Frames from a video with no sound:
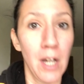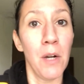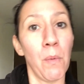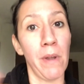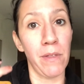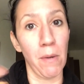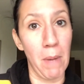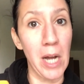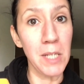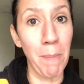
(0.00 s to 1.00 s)
with your
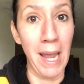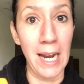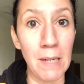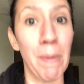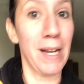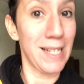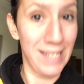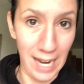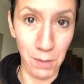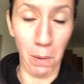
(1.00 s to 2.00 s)
moss paint, because
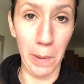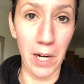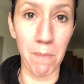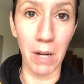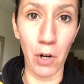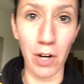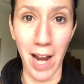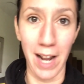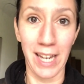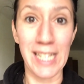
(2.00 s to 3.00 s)
that's what we're going to be
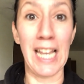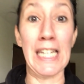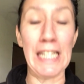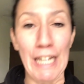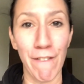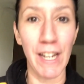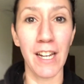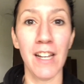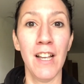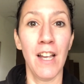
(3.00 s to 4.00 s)
creating, is a
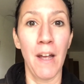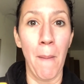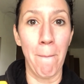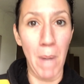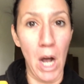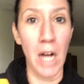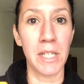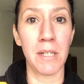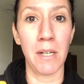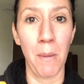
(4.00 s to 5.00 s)
living
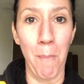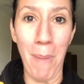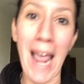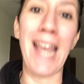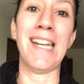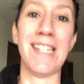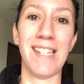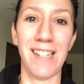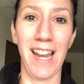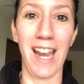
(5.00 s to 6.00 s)
moss
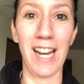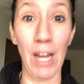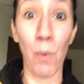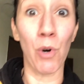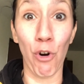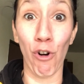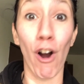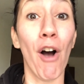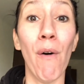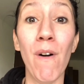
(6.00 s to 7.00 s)
paint, and it will
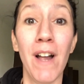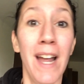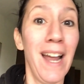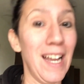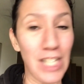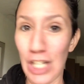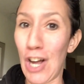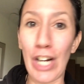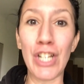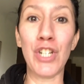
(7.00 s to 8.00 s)
grow as
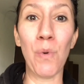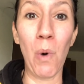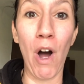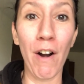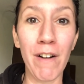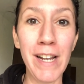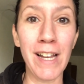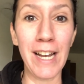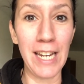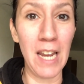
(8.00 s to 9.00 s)
long as you water it
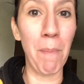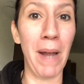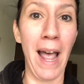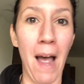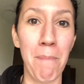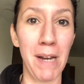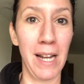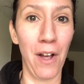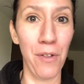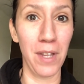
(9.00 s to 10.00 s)
and keep it happy
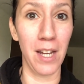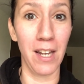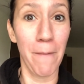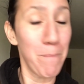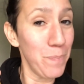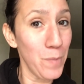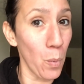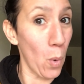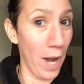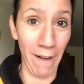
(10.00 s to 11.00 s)
and healthy.
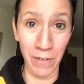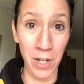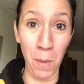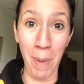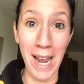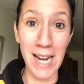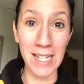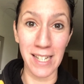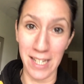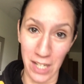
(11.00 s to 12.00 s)
Whatever you
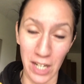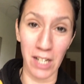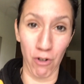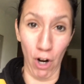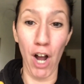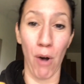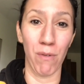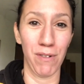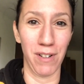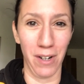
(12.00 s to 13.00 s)
paint is going to grow.
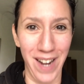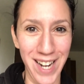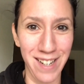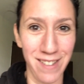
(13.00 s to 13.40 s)
Okay.